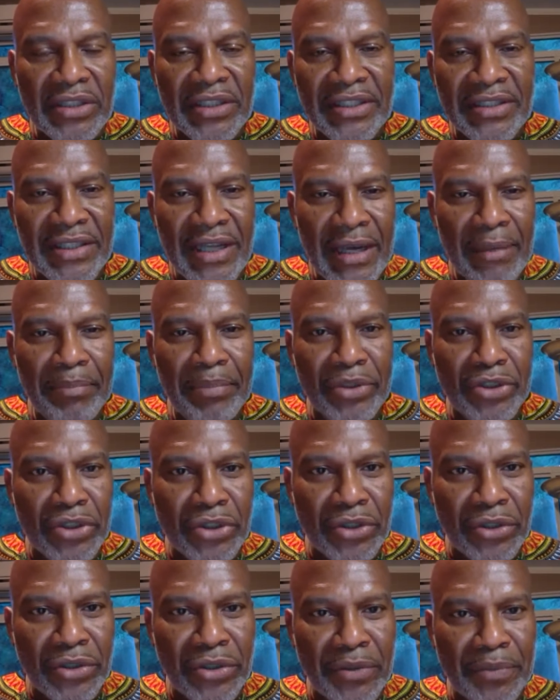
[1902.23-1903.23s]
the
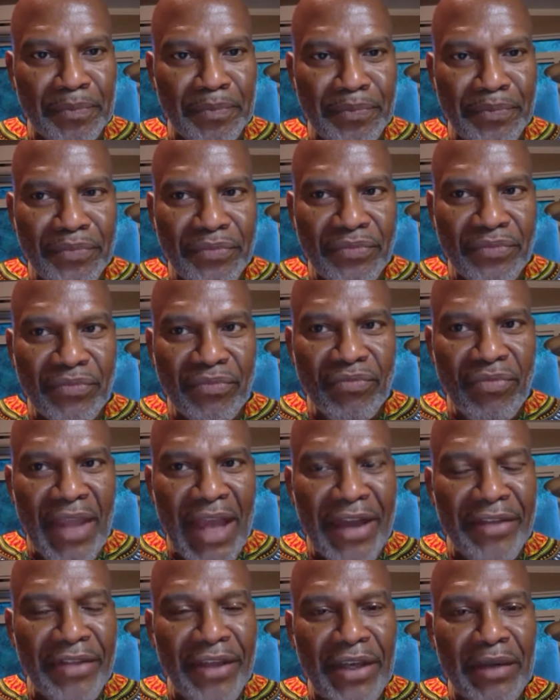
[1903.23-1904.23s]
temperature,
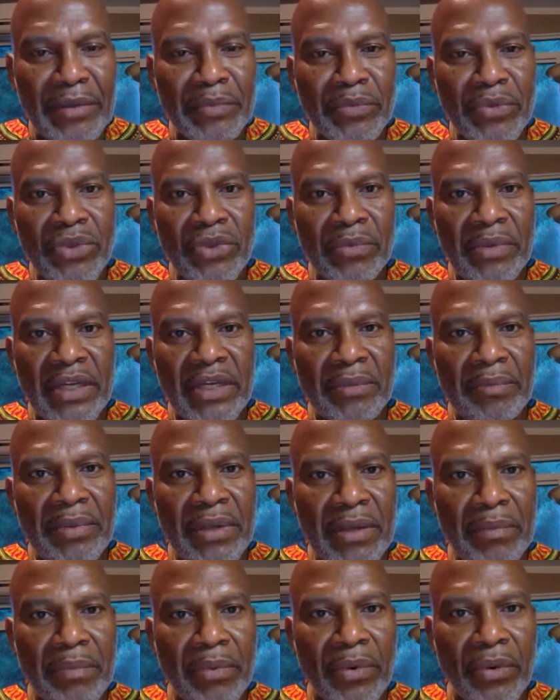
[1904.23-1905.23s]
I think too many
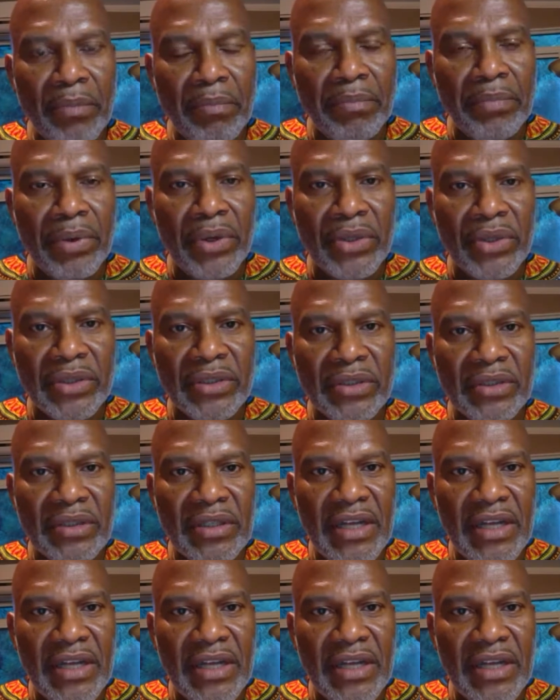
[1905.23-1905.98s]
people put